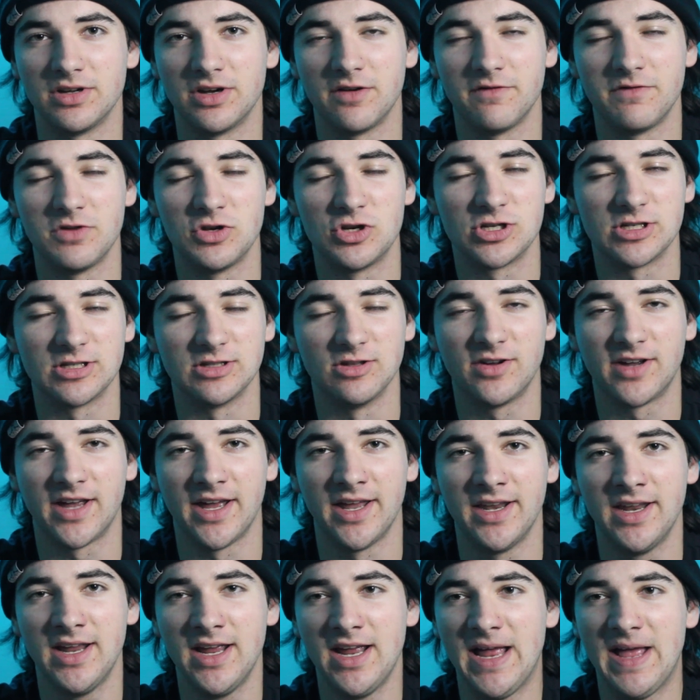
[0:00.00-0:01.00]
If you just look
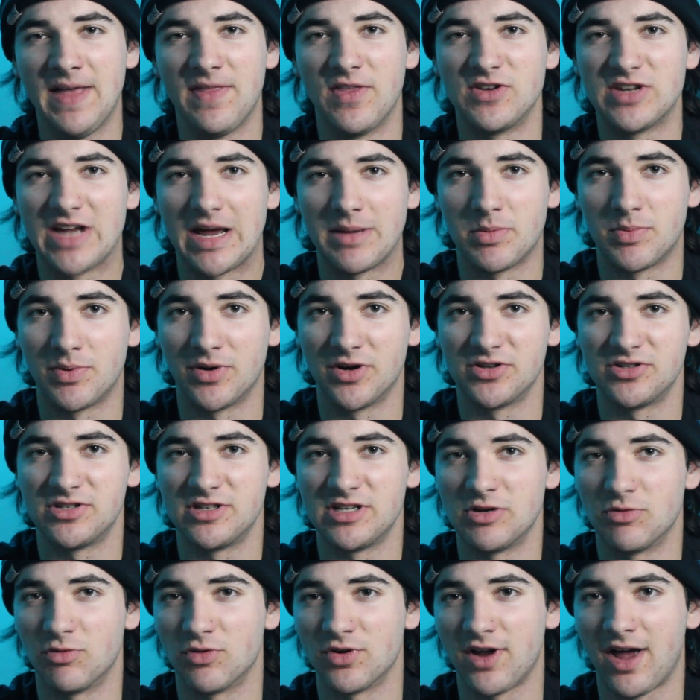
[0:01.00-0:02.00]
at the type of
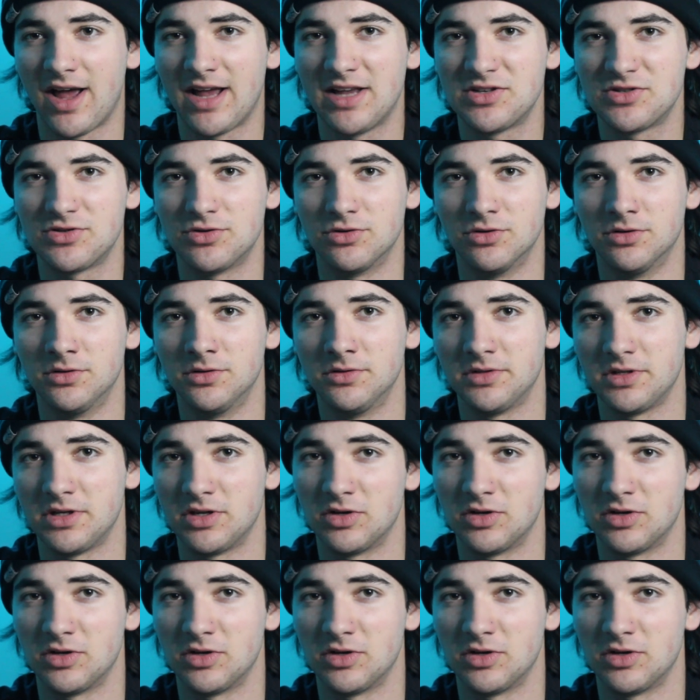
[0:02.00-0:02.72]
person you were in high school,